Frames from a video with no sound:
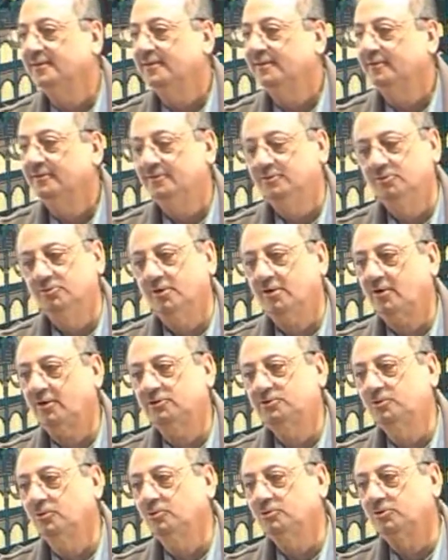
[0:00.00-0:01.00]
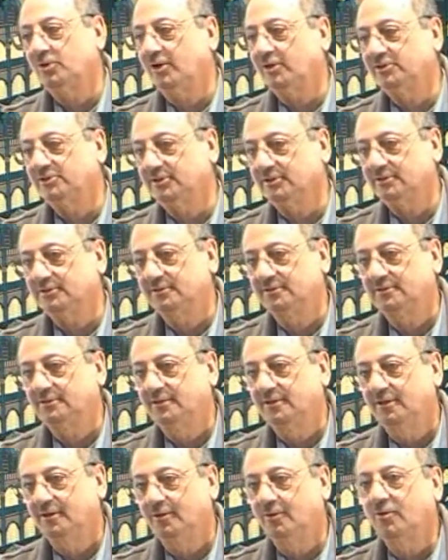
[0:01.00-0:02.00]
You have got 2 choices.
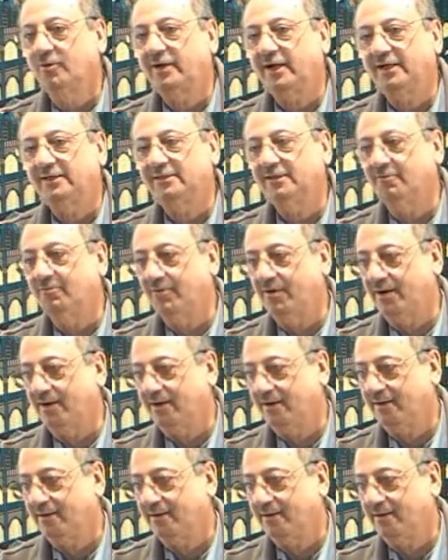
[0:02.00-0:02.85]
Look at the word.